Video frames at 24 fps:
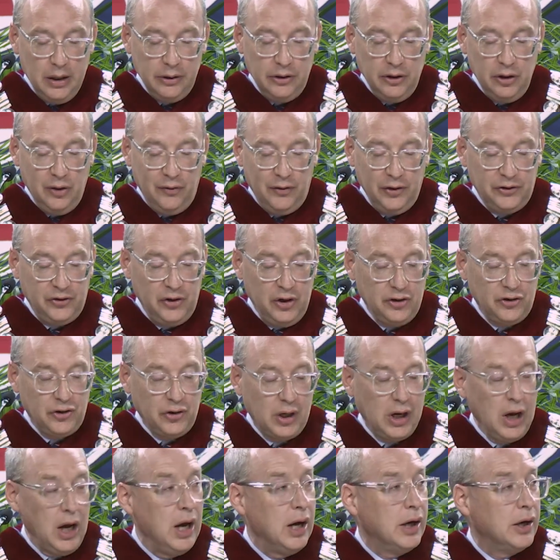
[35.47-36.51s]
the University of
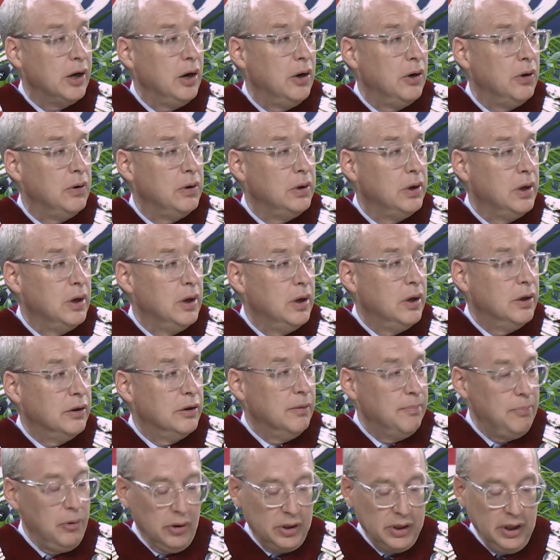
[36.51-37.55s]
Chicago,
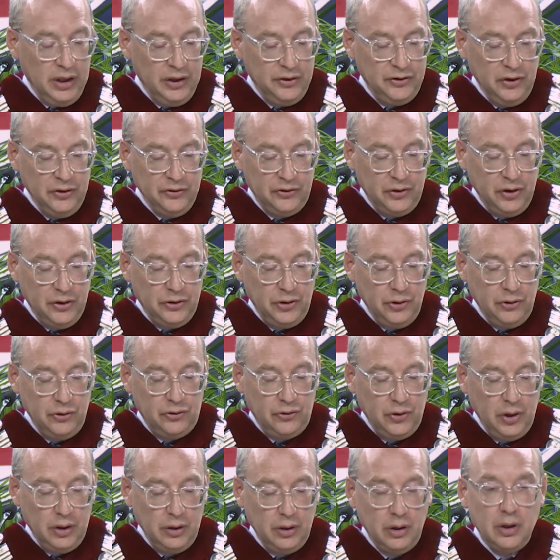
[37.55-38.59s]
the Brookings
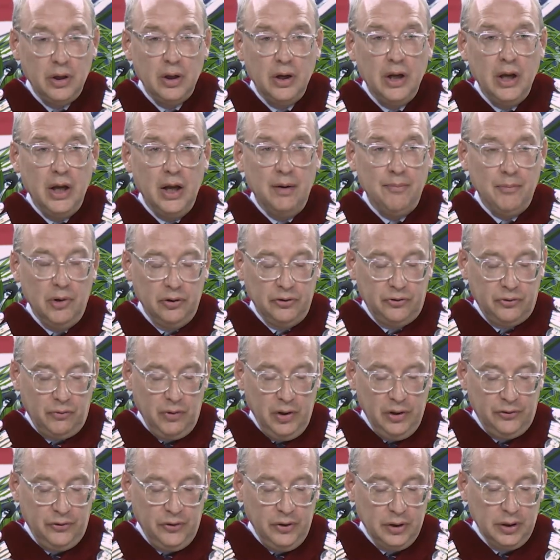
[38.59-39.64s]
Institution, and most
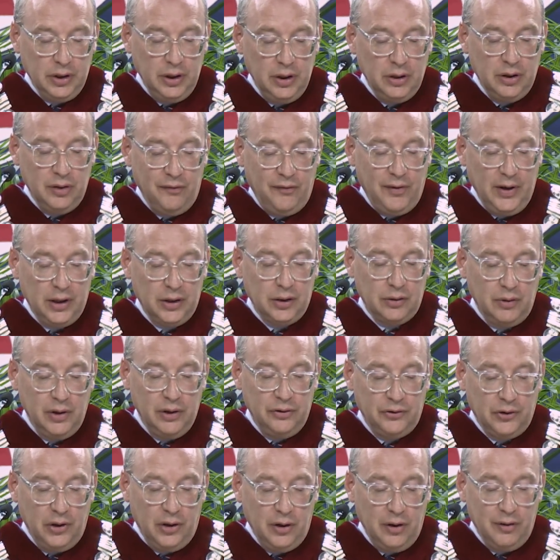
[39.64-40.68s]
recently the Federal
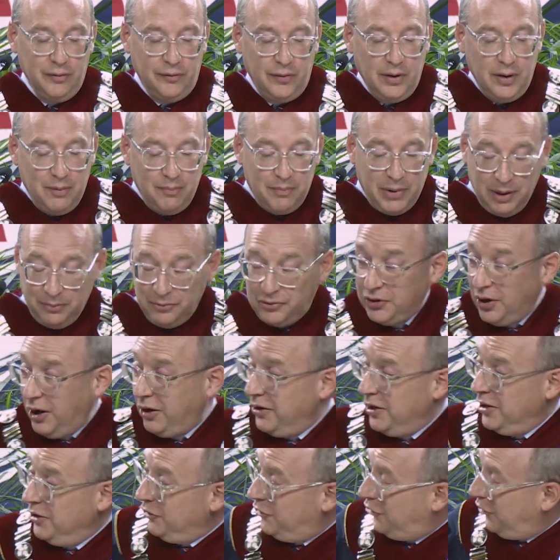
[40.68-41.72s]
Reserve, but I'm
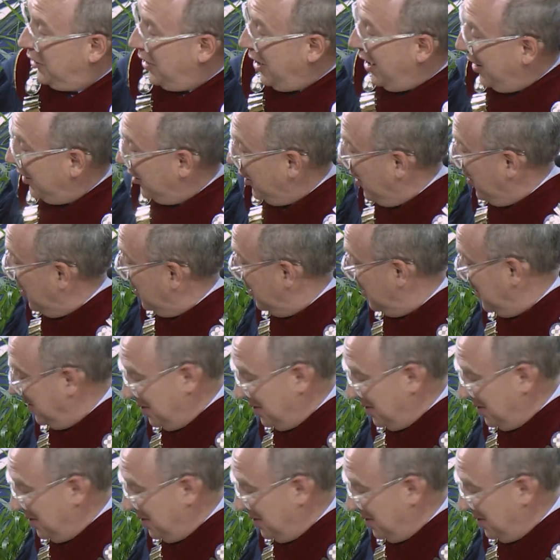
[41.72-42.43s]
sorry, in Chicago,